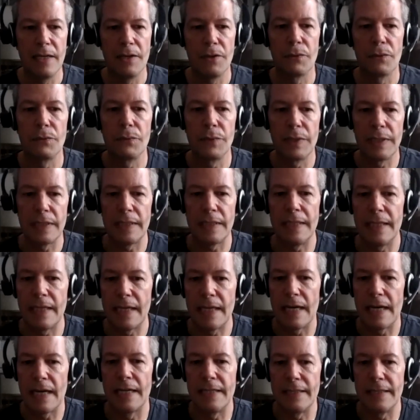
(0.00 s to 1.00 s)
really
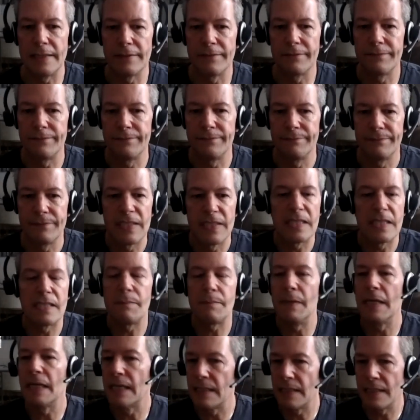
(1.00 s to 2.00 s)
kind of
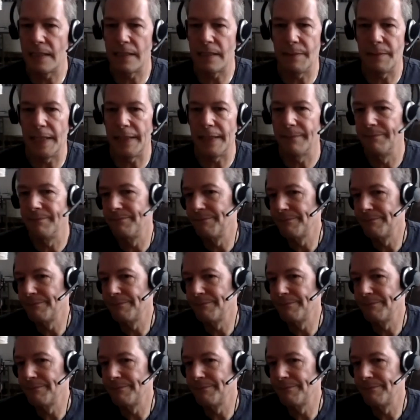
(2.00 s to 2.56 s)
speaking to me.